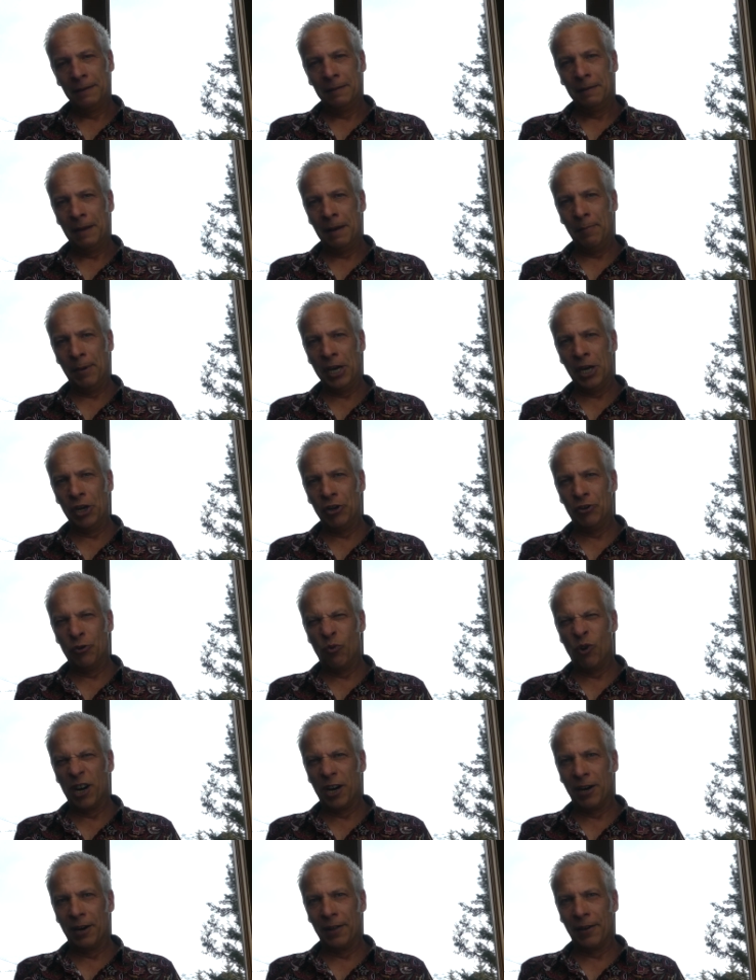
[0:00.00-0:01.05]
and be good to
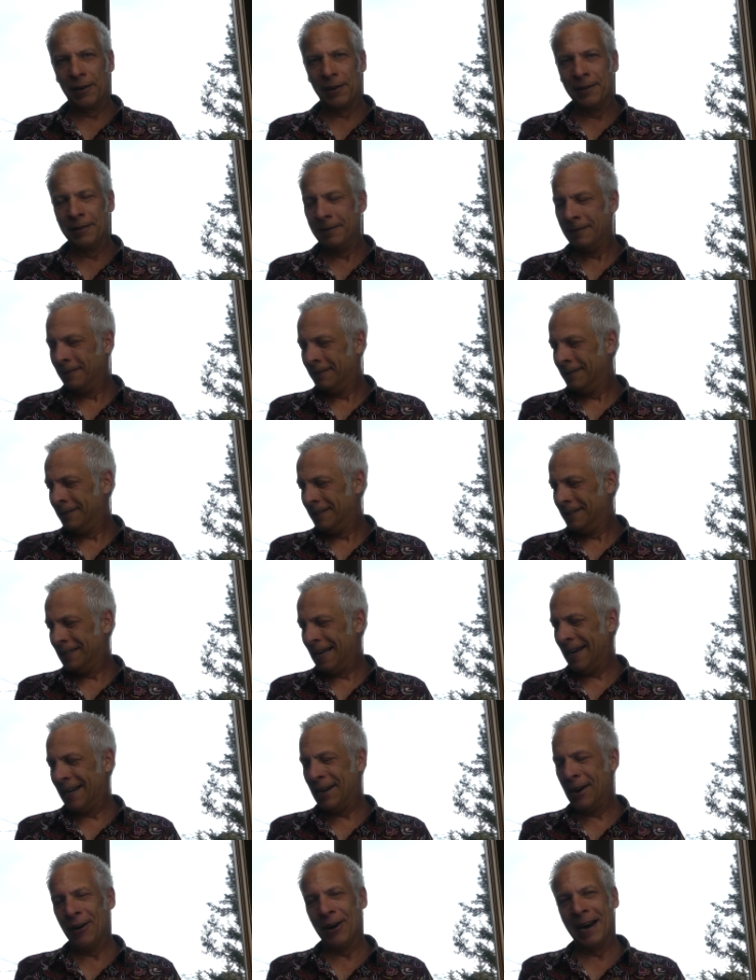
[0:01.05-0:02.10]
one another.
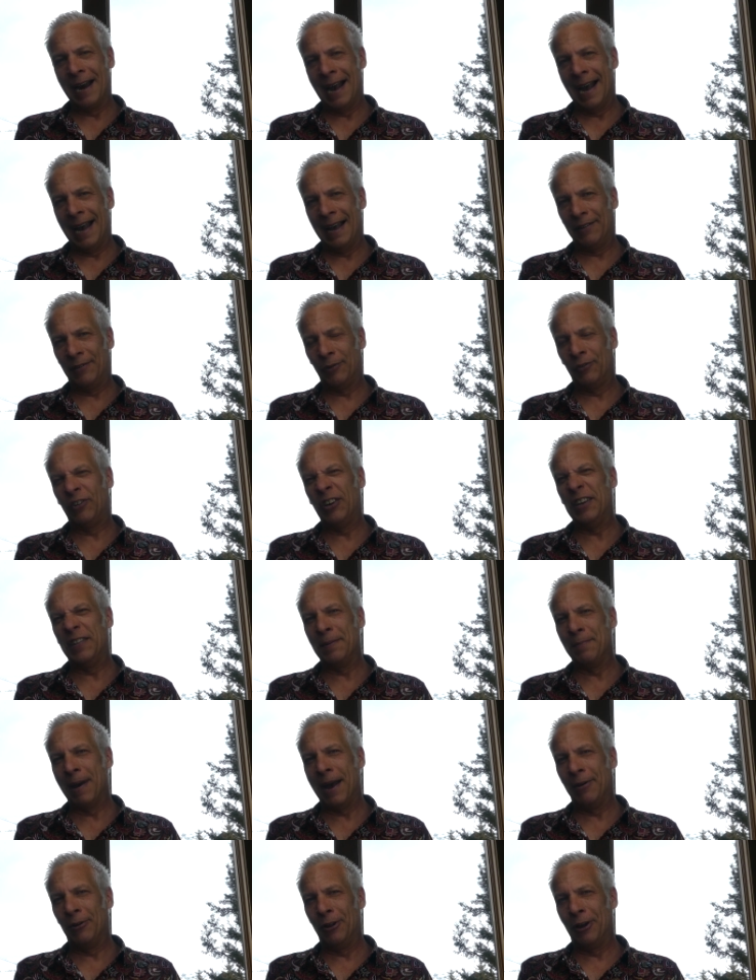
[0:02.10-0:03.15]
Take care, guys. We'll see you at the
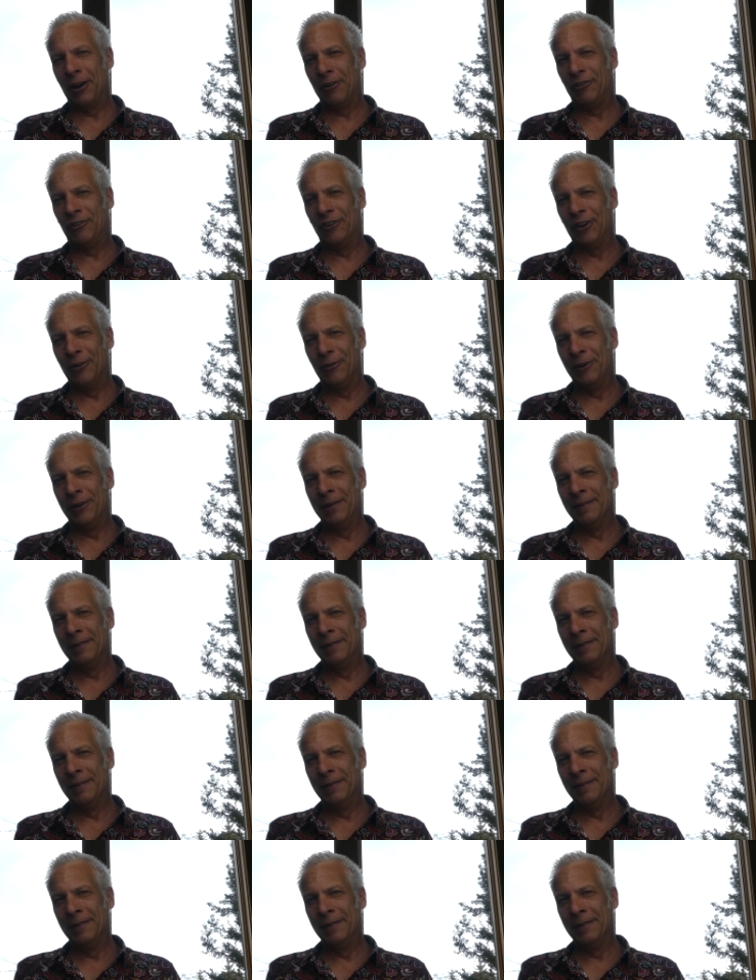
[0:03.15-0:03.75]
Mountain Lodge soon.